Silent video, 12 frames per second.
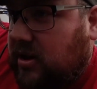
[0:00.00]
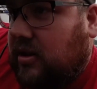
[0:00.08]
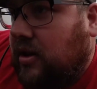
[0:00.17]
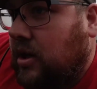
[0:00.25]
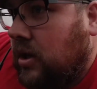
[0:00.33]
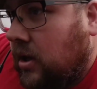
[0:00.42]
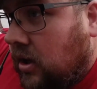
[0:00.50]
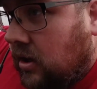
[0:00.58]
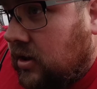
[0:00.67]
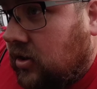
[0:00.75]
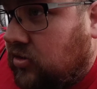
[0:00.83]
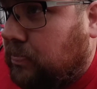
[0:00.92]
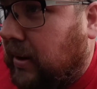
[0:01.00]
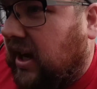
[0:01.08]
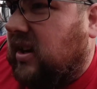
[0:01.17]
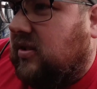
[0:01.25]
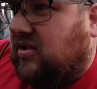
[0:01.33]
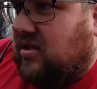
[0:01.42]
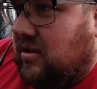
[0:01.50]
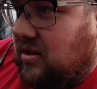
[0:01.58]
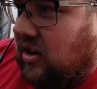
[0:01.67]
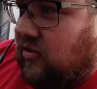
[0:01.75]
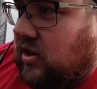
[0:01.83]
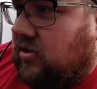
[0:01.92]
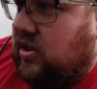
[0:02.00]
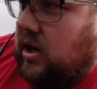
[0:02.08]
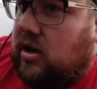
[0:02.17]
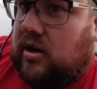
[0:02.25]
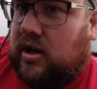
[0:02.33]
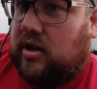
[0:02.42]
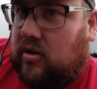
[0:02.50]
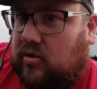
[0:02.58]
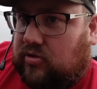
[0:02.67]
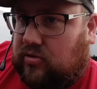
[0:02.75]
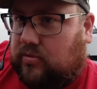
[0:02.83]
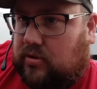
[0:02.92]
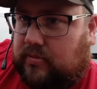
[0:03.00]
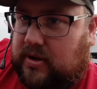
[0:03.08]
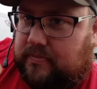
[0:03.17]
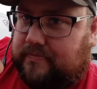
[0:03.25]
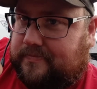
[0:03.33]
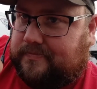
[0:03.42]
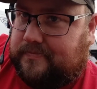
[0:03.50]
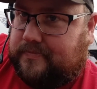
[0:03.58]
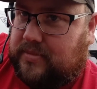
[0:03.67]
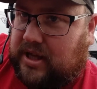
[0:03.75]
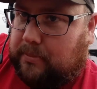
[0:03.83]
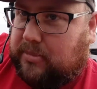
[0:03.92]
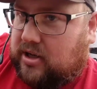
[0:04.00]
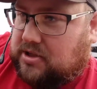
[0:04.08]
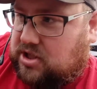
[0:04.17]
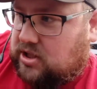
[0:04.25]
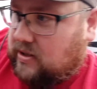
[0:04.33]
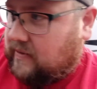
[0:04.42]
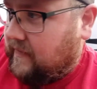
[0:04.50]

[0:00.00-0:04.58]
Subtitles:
But the space difference there is, that much.